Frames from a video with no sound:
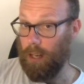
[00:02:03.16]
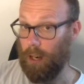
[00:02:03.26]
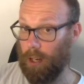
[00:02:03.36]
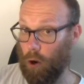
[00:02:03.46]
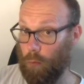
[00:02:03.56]

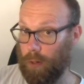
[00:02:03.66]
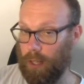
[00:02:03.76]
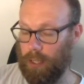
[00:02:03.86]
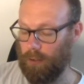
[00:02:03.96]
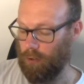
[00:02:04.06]
an open
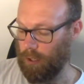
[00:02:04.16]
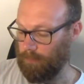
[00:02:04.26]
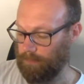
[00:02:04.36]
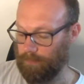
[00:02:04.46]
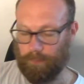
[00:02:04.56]
E string.
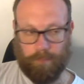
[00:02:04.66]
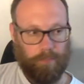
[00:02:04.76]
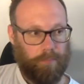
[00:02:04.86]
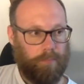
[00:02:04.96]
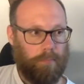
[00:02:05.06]

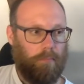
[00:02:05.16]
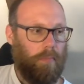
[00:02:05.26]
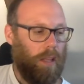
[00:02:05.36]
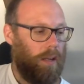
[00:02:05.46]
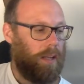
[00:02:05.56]

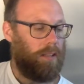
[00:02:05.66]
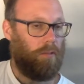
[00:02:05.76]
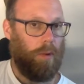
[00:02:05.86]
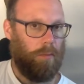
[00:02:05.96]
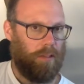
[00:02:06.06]
Okay, so
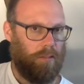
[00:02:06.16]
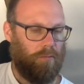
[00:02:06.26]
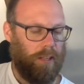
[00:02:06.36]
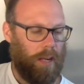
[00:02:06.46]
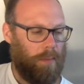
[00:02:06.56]
remember, let's just
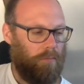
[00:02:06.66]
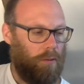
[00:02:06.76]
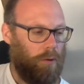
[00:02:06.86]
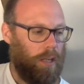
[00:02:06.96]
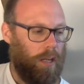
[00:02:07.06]
recap that real
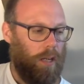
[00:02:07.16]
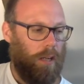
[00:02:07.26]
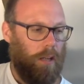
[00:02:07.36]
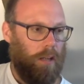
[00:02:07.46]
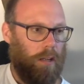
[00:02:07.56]
quick.
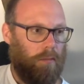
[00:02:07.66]
You